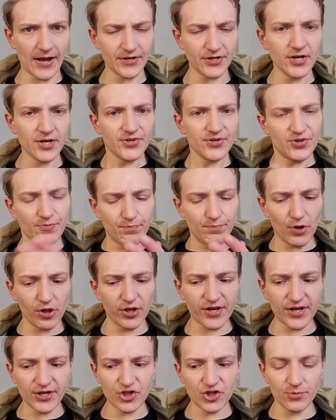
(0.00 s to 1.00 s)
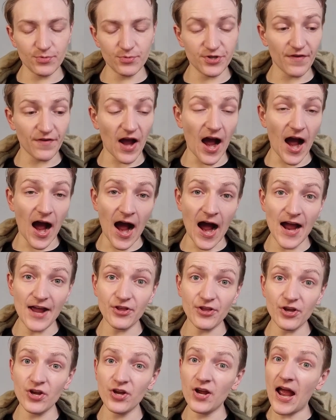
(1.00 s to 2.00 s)
Symbolic in terms of either
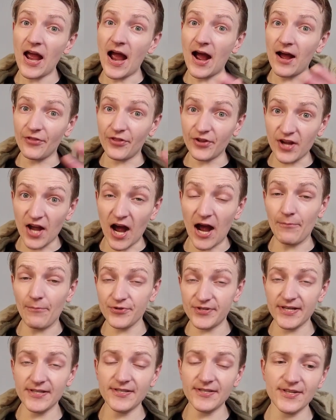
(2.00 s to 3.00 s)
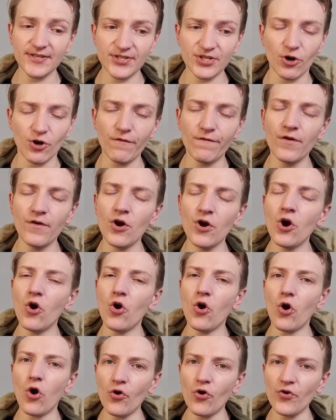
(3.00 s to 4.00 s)
how the car presents itself
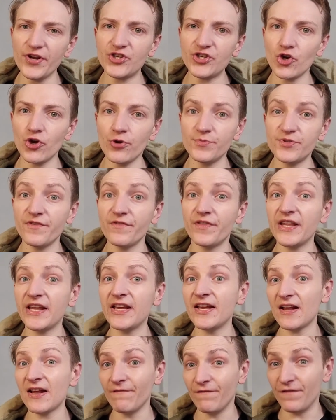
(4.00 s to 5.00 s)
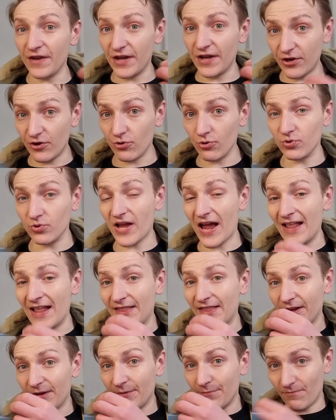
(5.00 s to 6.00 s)
or in terms of the vehicle and
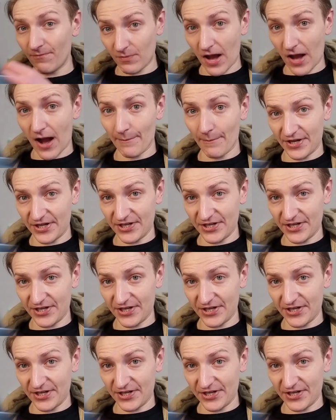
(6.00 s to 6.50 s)
the company's